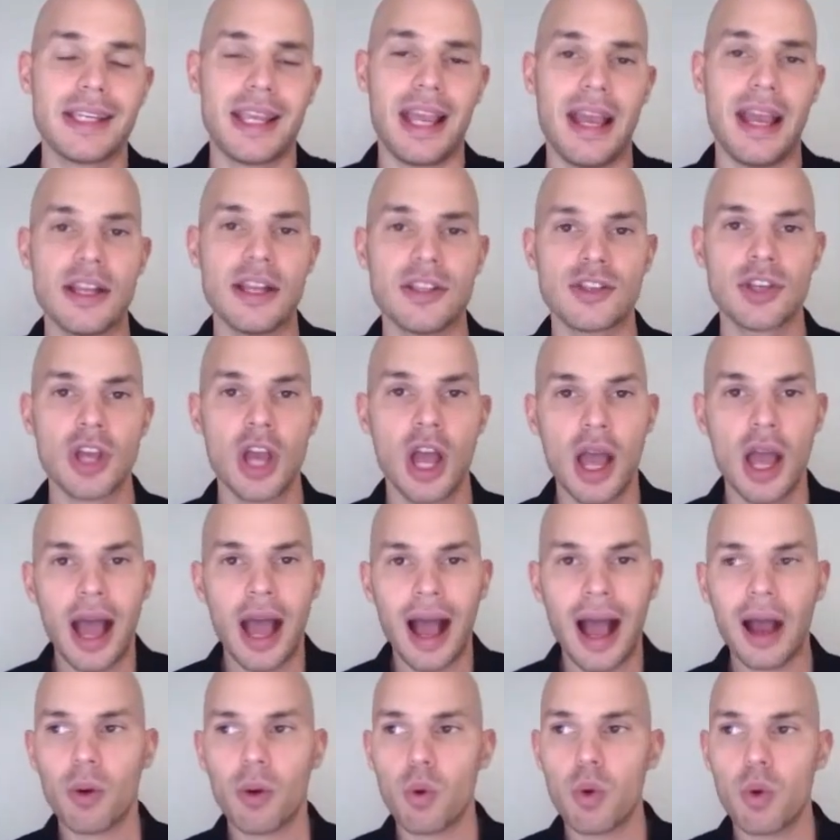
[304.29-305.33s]
Age,
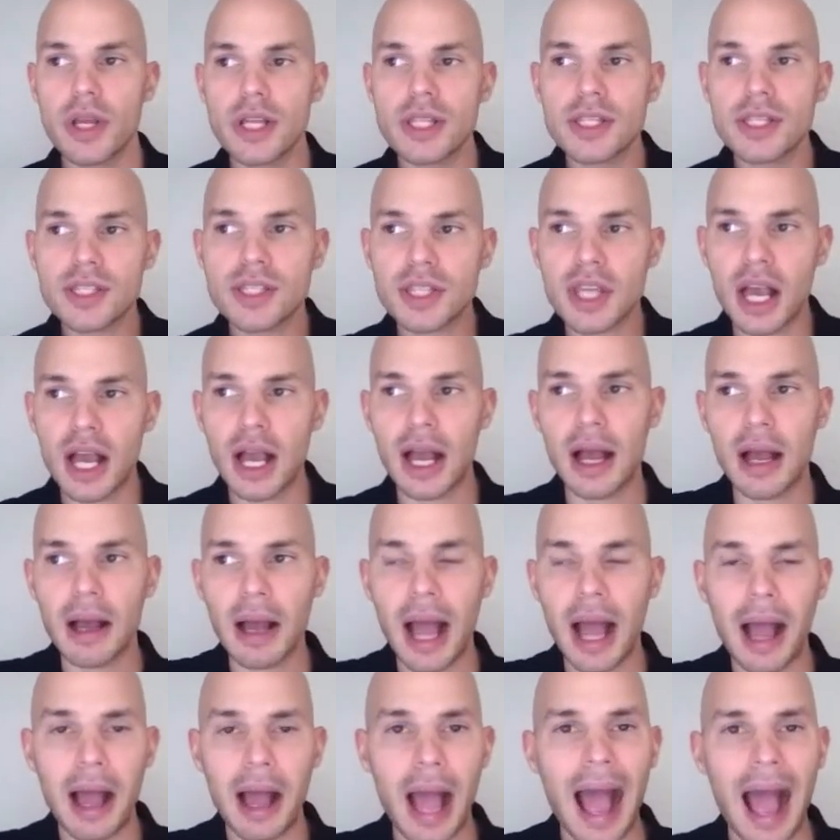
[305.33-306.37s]
which
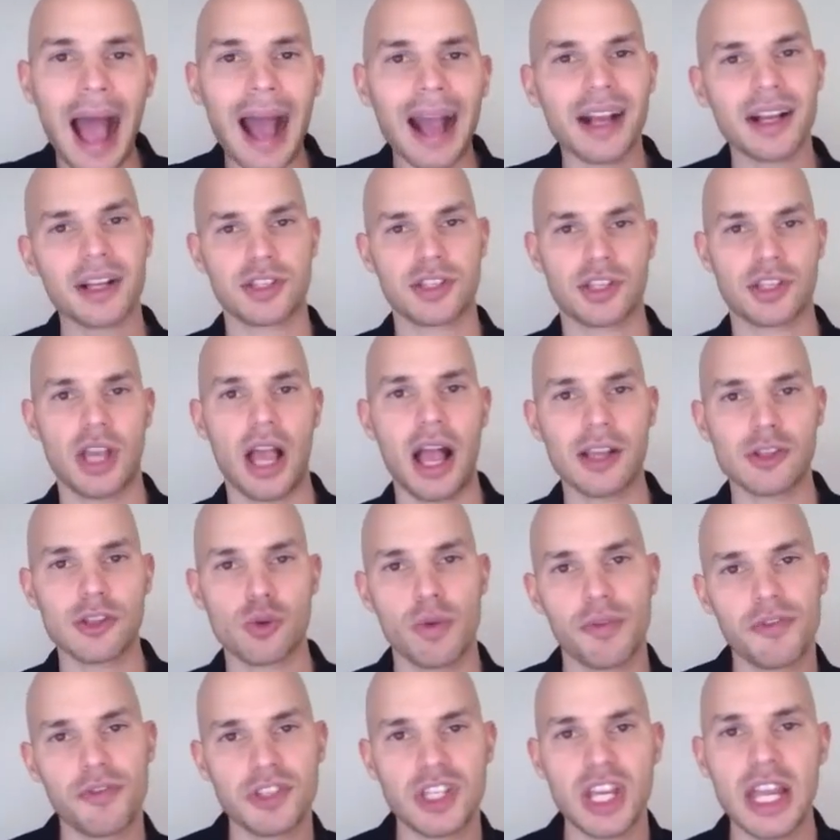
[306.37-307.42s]
acts, as
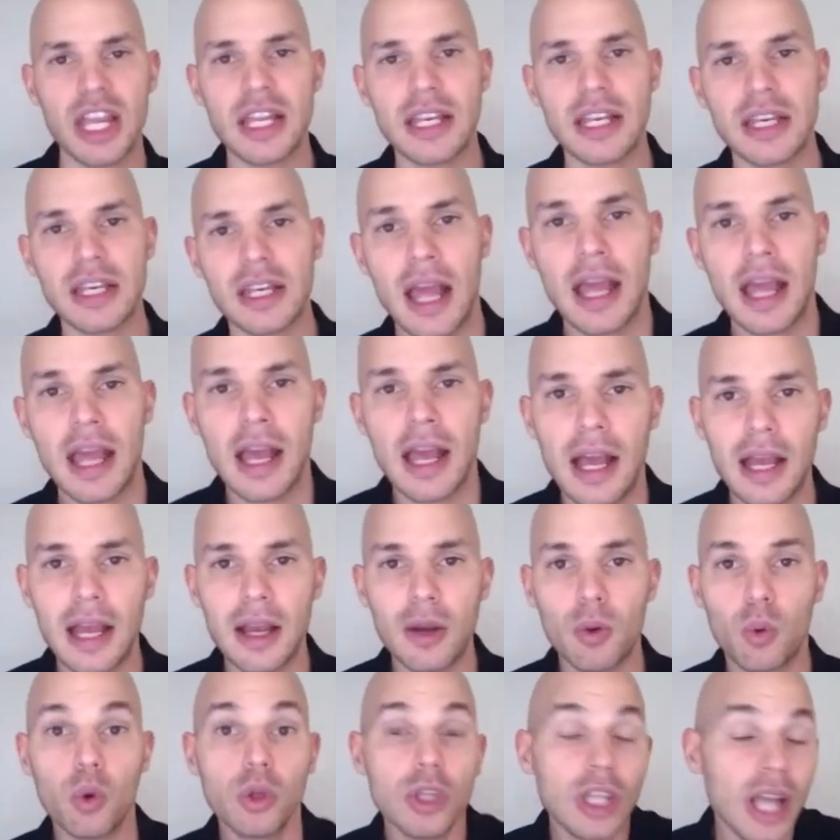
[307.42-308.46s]
we've seen,
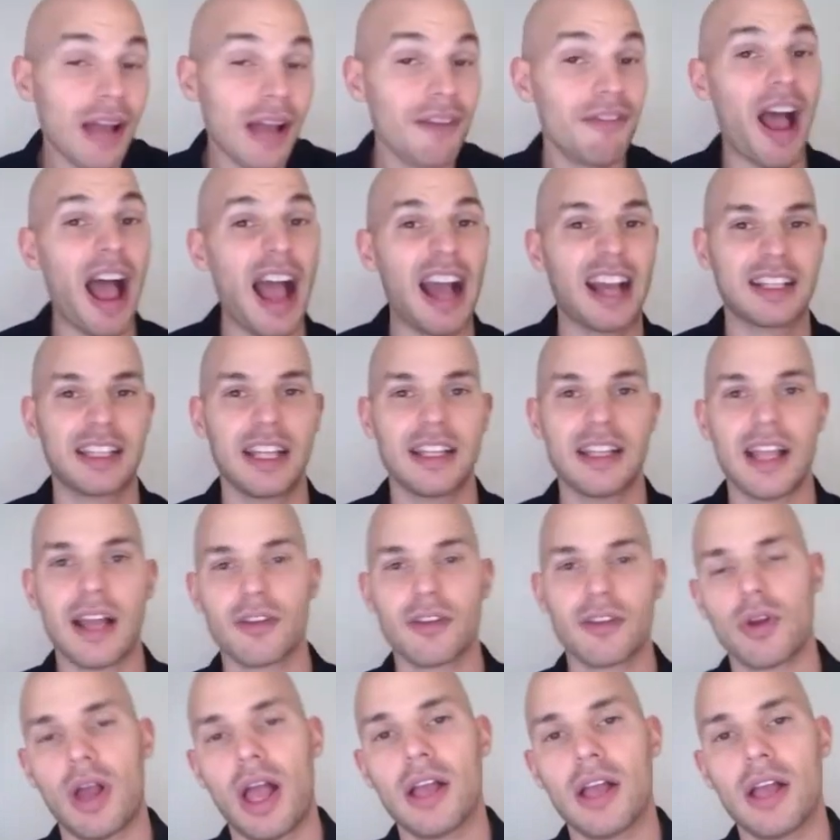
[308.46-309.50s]
could have acted,
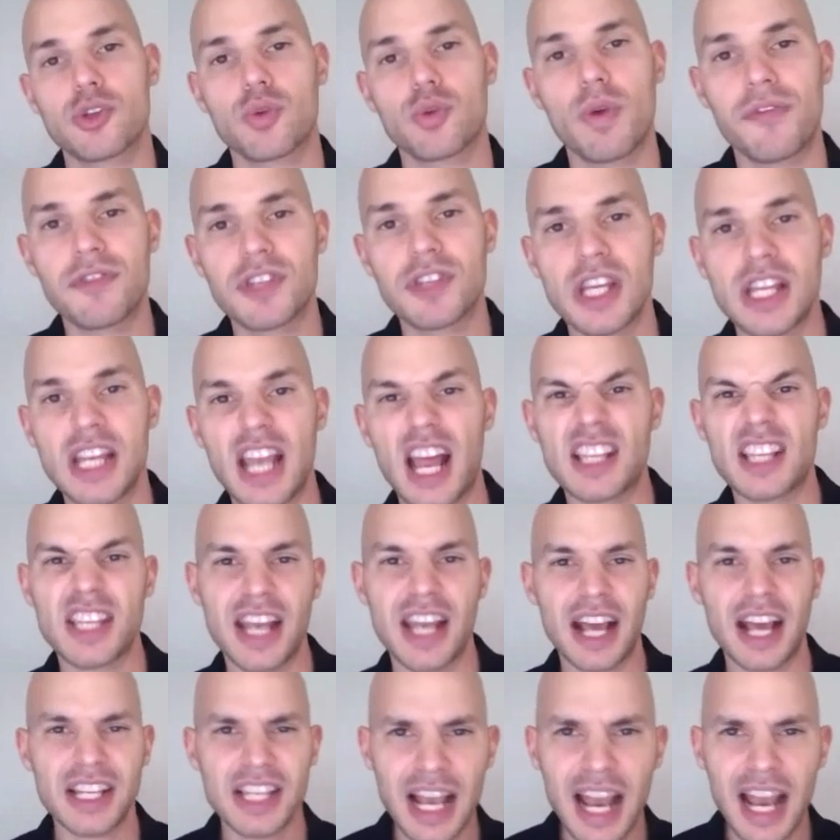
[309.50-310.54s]
as we've seen, as an
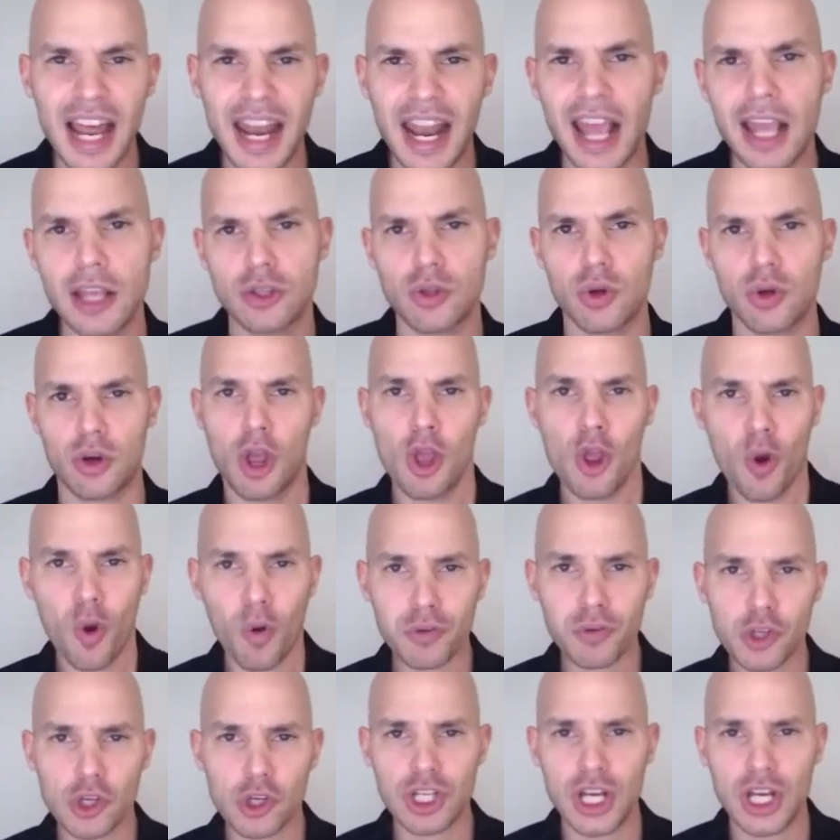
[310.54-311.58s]
accelerator
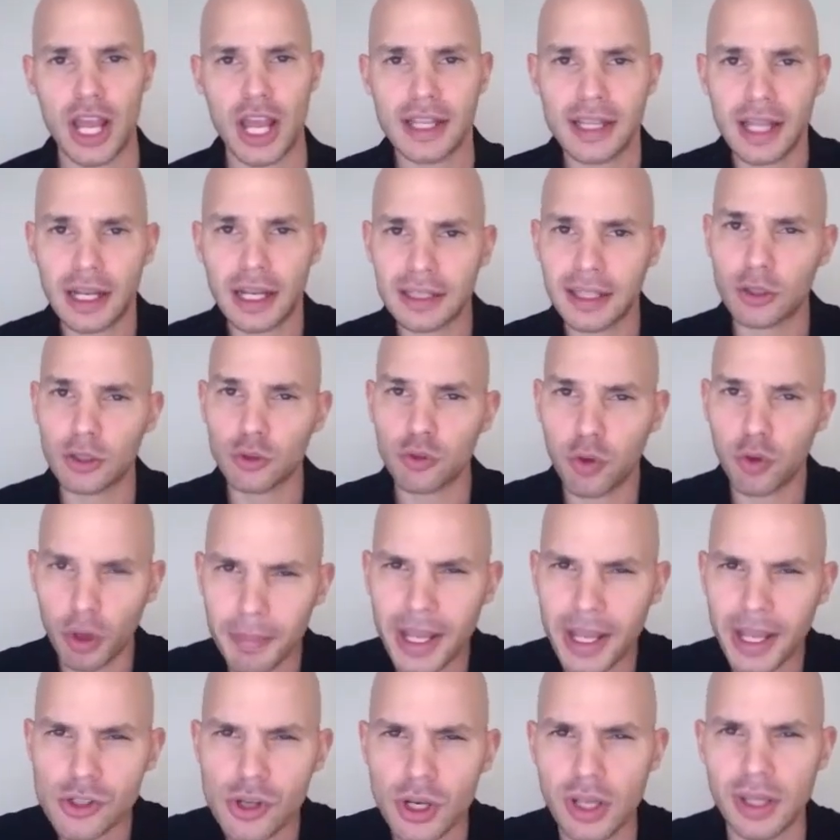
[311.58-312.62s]
of societal
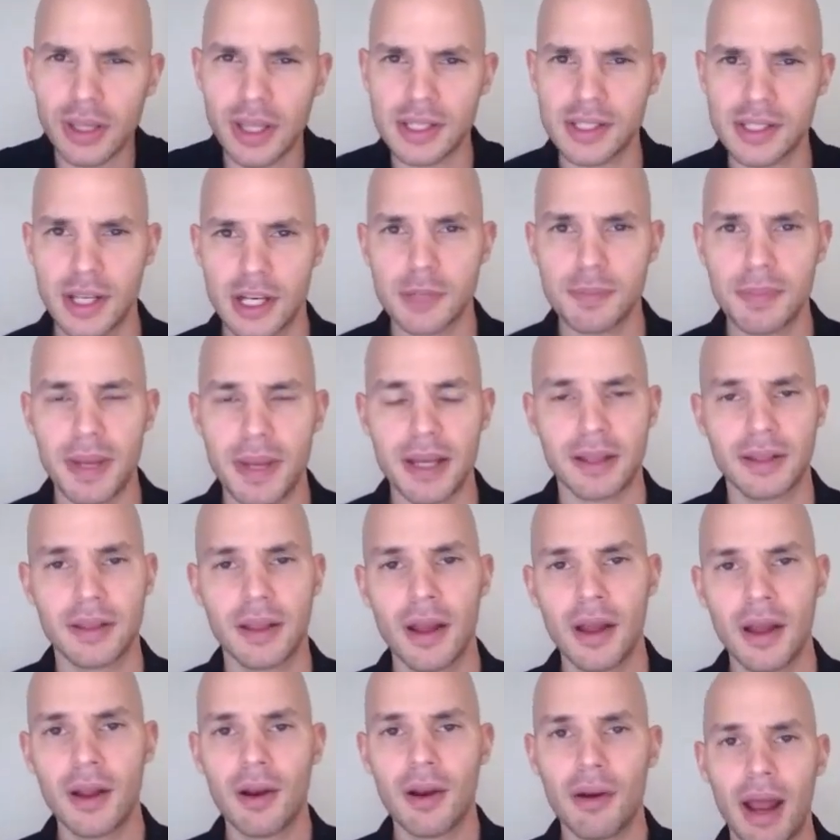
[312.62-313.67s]
transformation in this respect,
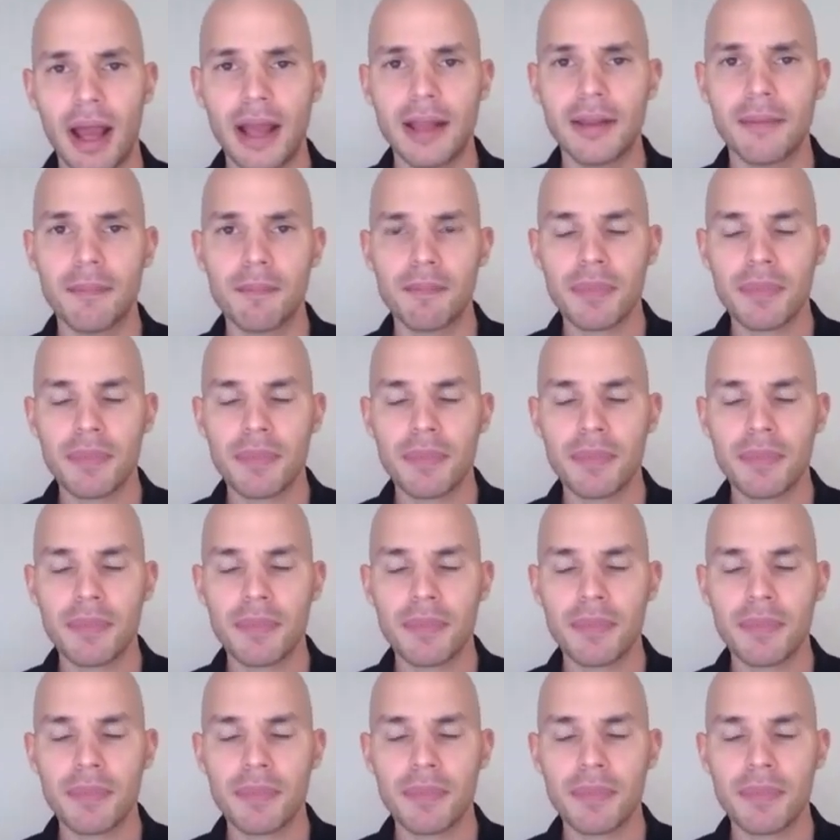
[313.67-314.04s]
right?